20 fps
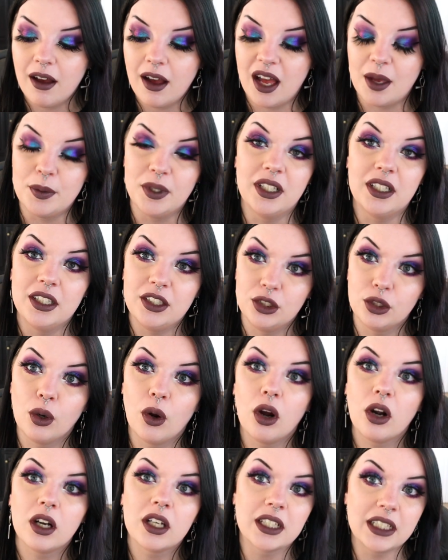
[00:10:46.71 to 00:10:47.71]
I mean, you
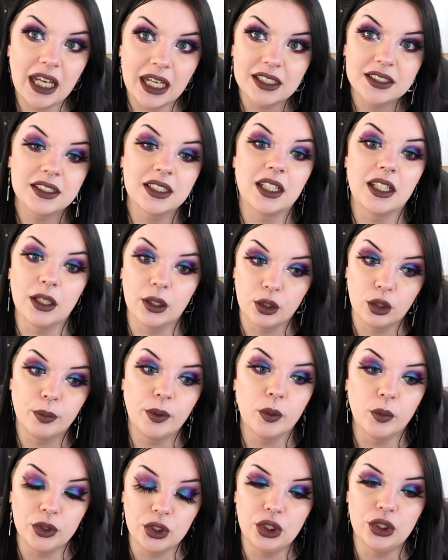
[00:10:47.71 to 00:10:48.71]
are guessing a little
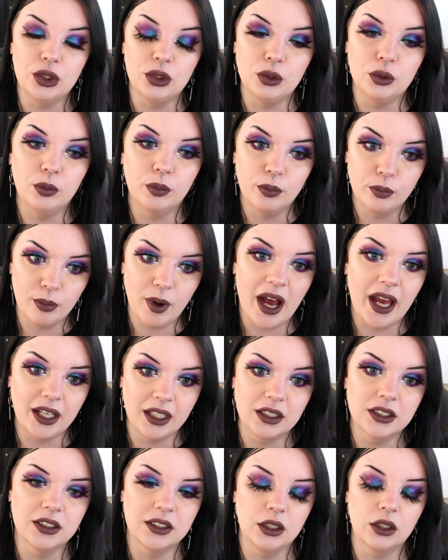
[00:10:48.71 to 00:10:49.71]
bit when you do buy
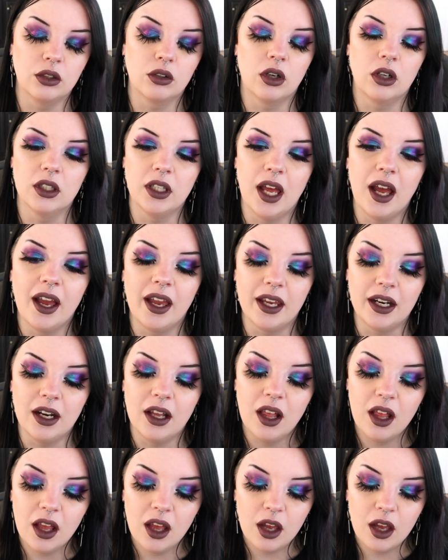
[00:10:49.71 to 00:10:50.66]
concealer online,